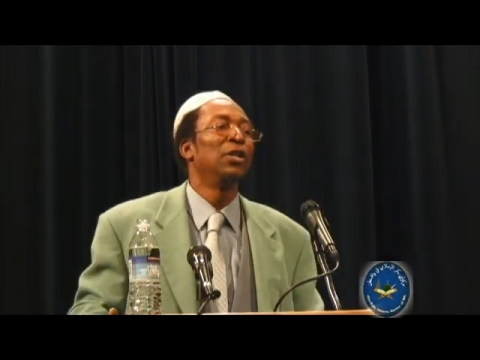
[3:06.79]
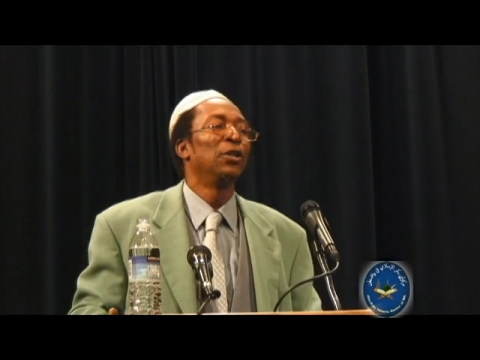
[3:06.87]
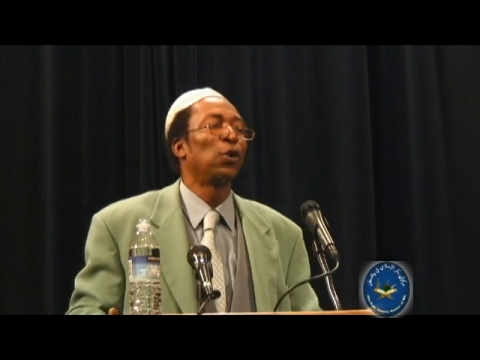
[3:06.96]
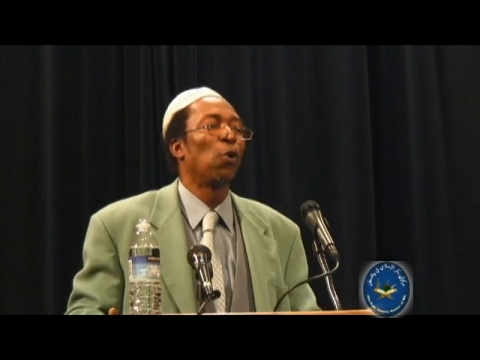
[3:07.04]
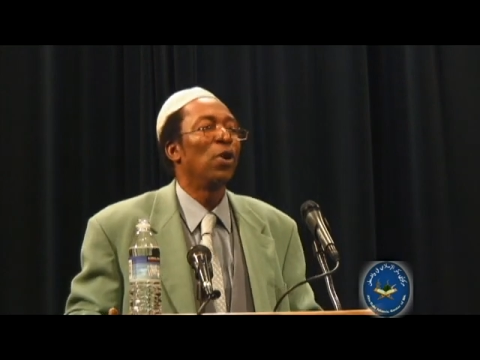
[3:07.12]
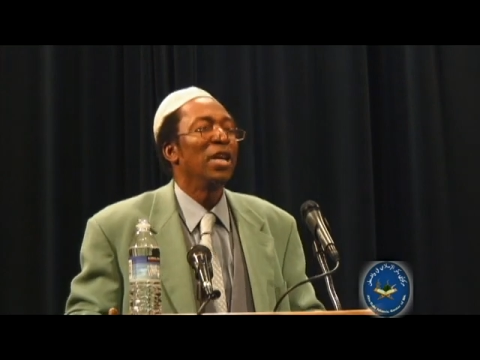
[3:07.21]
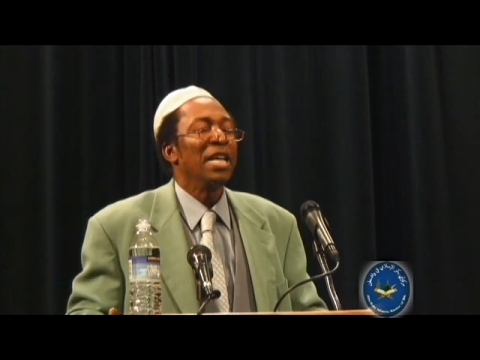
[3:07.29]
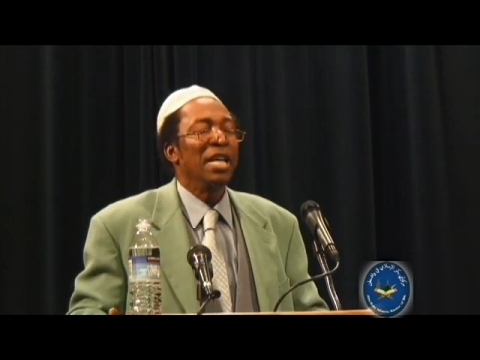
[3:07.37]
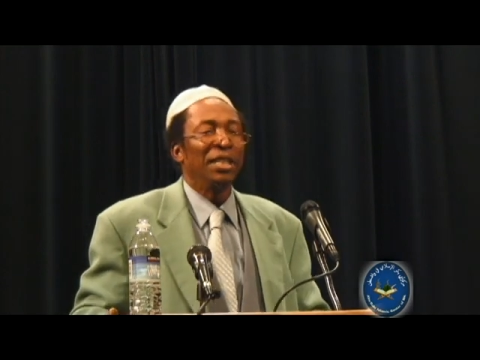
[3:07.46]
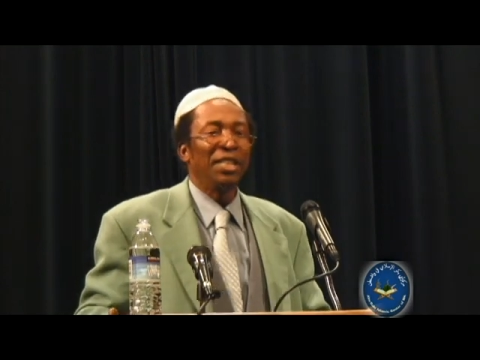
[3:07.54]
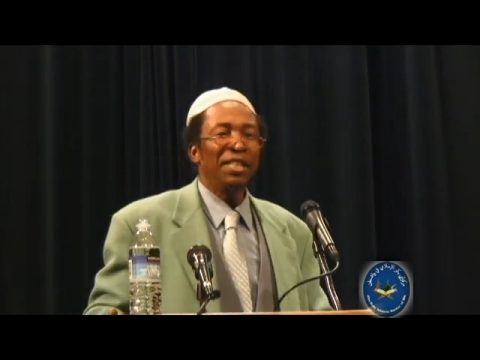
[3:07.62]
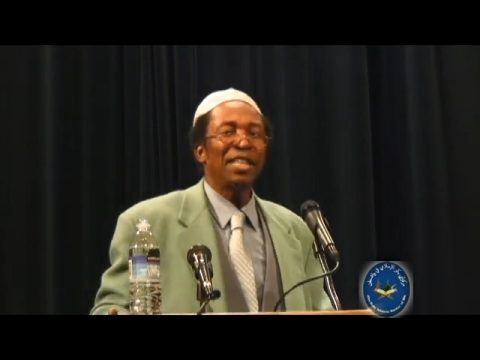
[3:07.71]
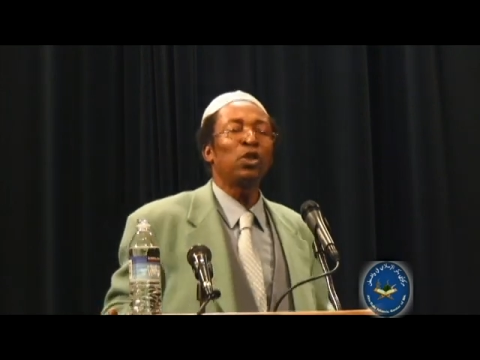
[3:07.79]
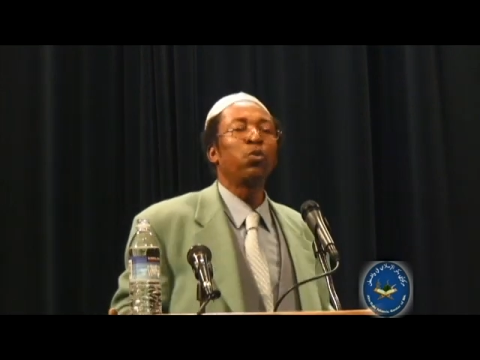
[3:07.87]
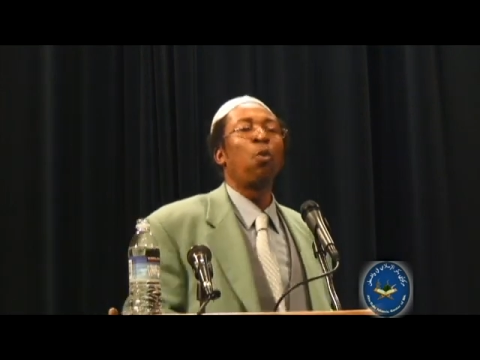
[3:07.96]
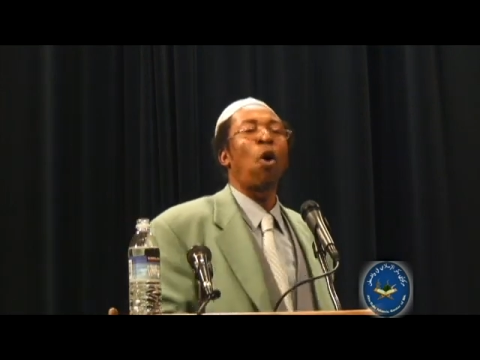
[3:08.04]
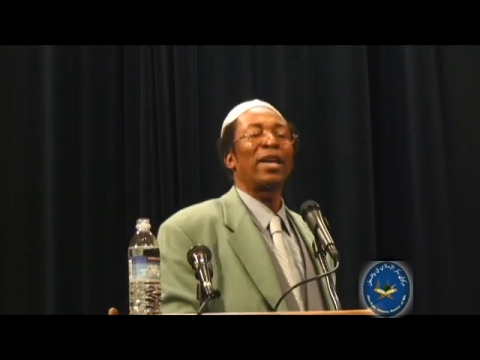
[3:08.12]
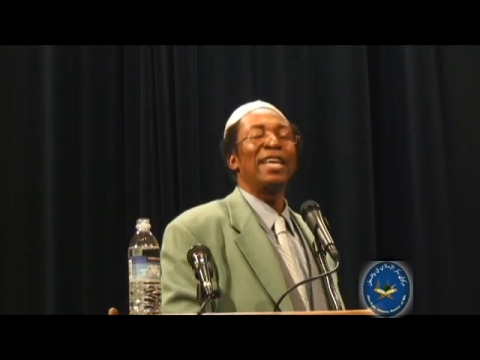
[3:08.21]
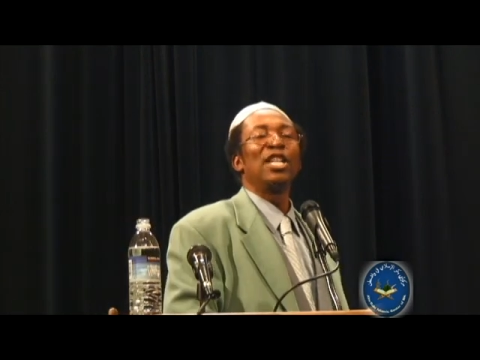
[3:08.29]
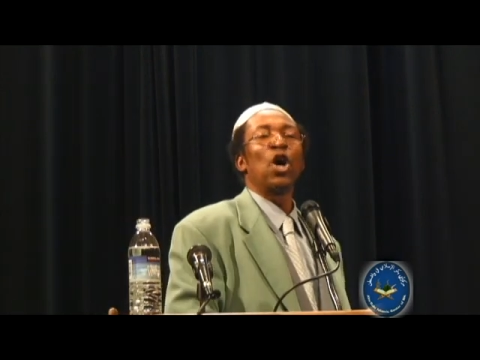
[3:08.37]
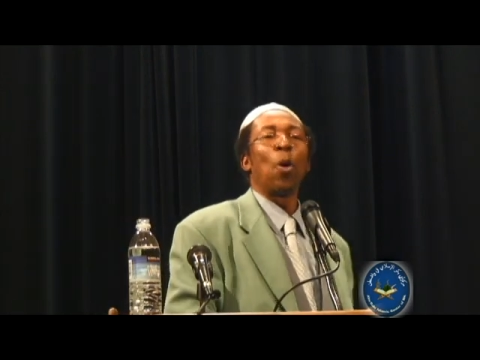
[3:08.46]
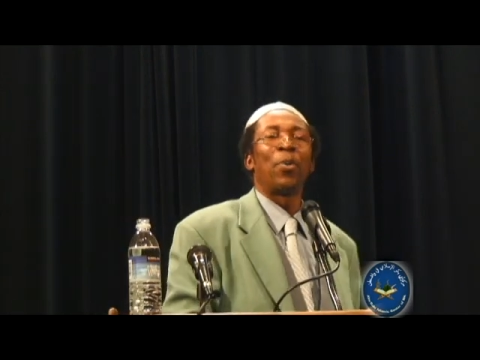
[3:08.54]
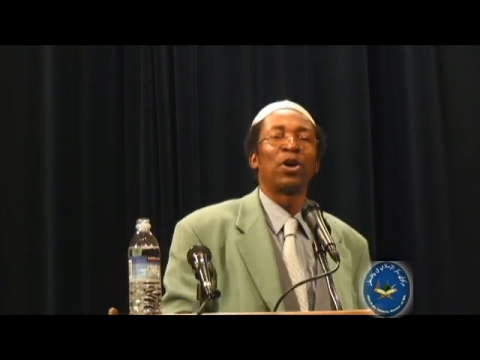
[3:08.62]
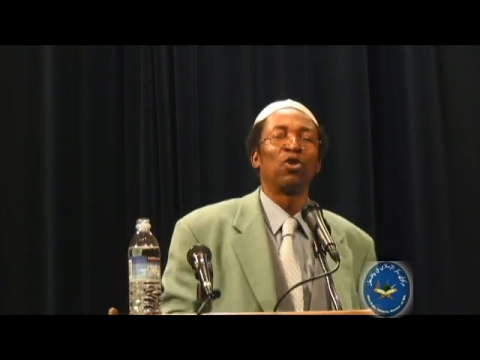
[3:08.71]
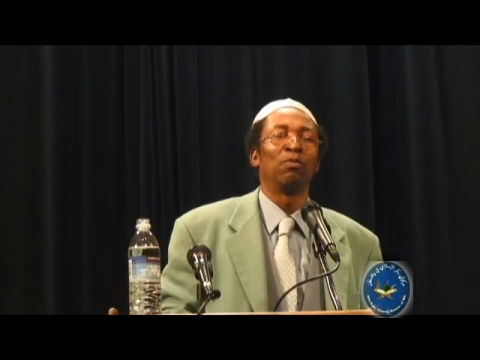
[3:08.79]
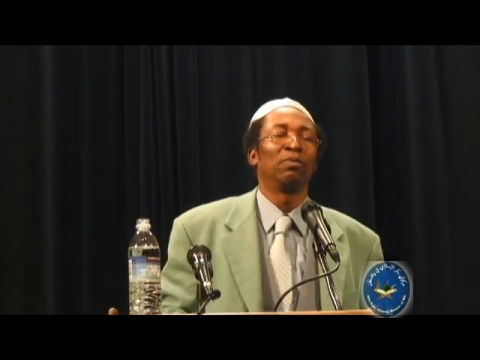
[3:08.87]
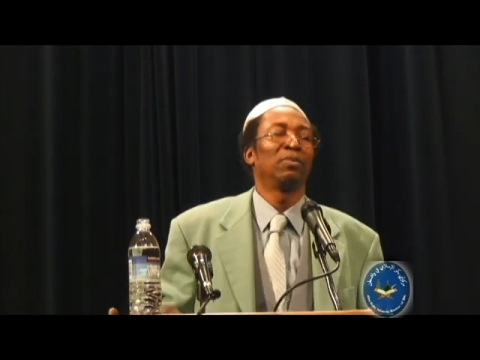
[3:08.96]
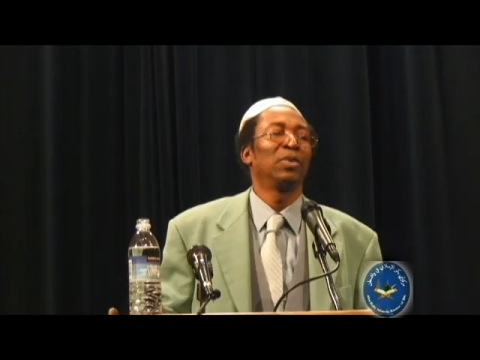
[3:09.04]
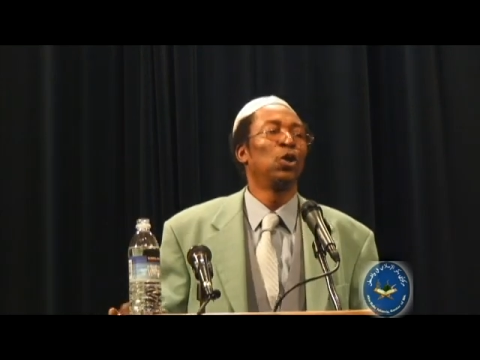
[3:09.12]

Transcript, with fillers: So Jesus walked in the upper room.